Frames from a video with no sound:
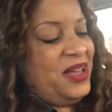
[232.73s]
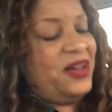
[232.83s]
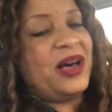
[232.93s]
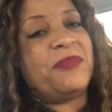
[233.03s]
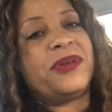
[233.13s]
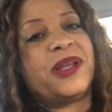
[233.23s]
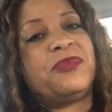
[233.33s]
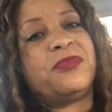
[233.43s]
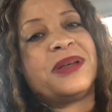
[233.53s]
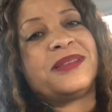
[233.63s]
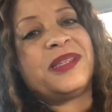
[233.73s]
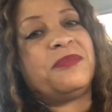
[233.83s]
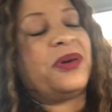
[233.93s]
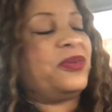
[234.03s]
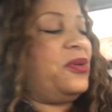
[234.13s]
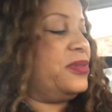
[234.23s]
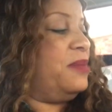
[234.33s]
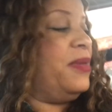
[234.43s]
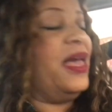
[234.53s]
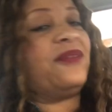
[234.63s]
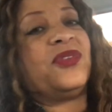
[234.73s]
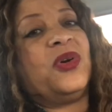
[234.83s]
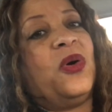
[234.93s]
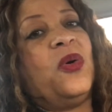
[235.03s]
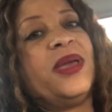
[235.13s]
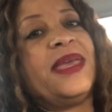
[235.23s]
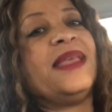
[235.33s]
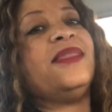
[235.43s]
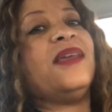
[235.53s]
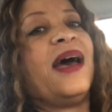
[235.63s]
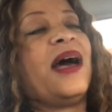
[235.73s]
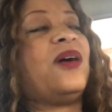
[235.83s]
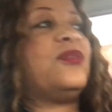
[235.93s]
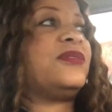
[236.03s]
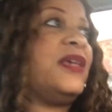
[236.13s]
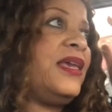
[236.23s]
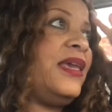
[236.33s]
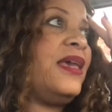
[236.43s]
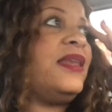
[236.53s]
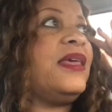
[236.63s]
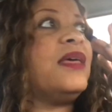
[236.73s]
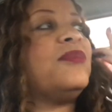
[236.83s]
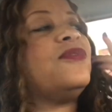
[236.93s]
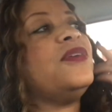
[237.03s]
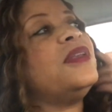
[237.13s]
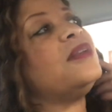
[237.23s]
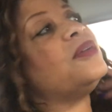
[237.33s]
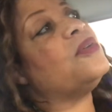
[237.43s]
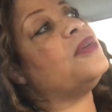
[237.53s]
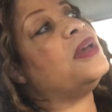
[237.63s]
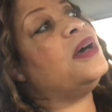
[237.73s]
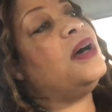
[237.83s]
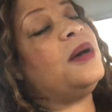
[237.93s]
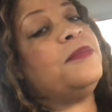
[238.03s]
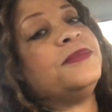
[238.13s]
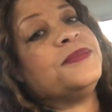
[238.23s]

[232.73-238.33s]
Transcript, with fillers: I better not put my seatbelt on. I may have to go in the house and get him if he doesn't hurry up.